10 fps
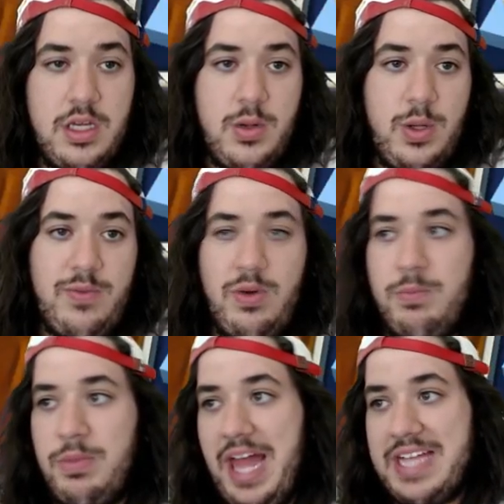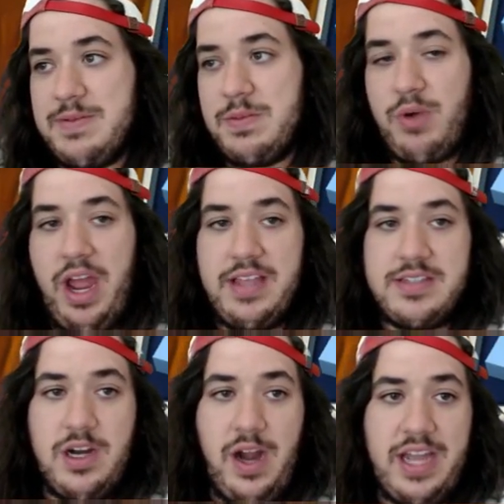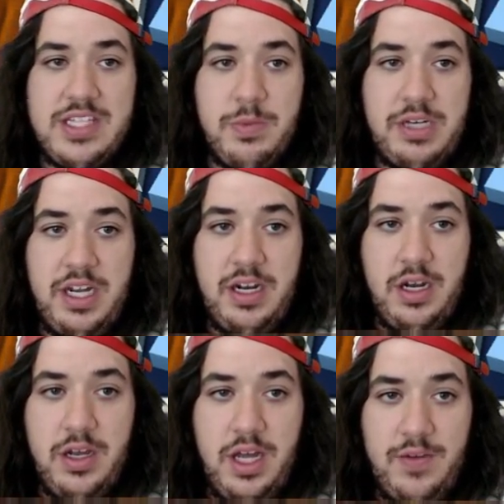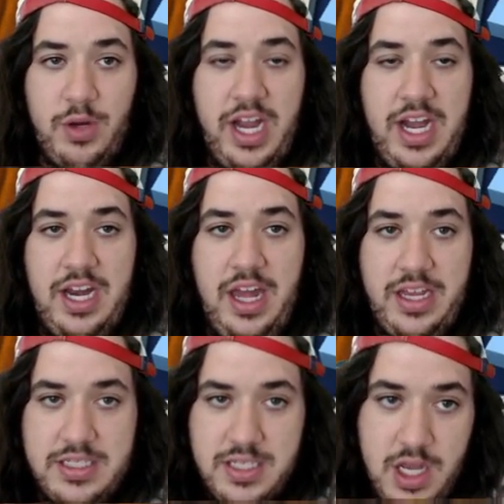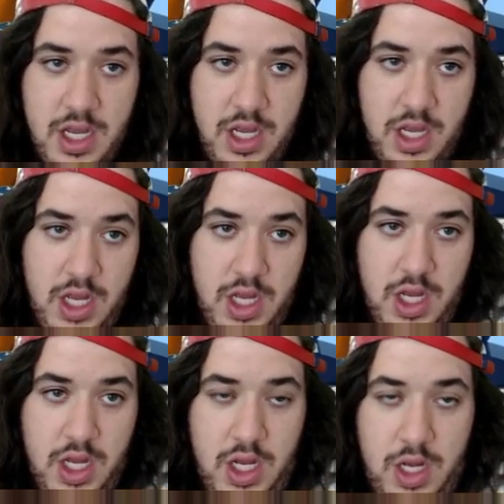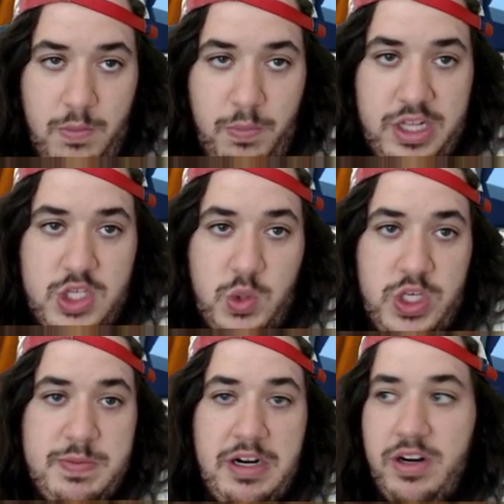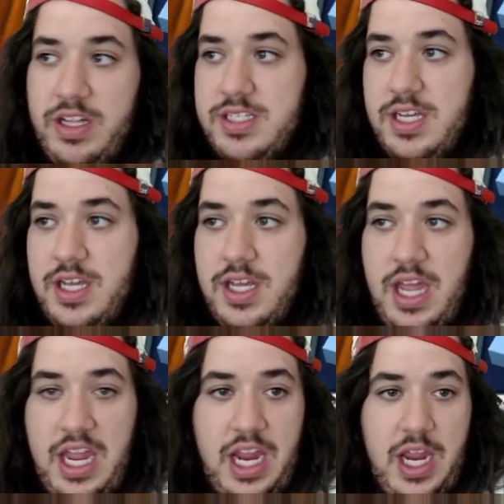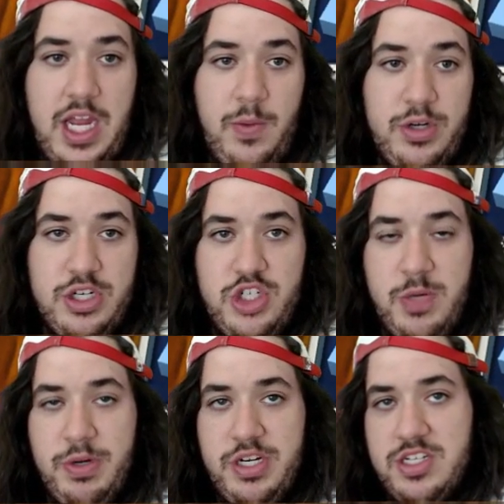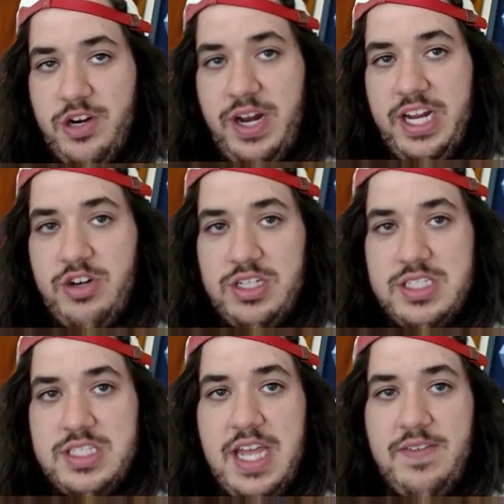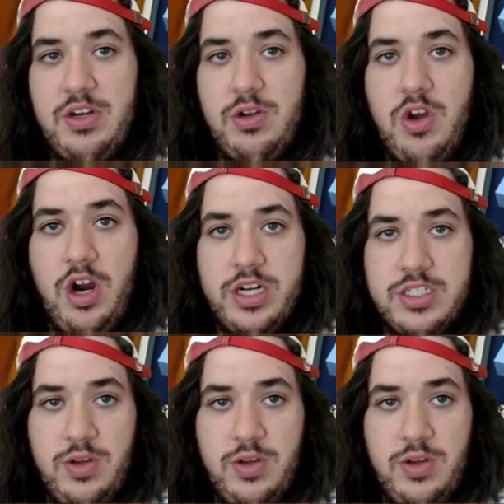We have one blacksmith prized. Alright, so put down Volcanion X. Put a choice bin on it, and we'll just Juniper discard our hand, draw 7 new cards.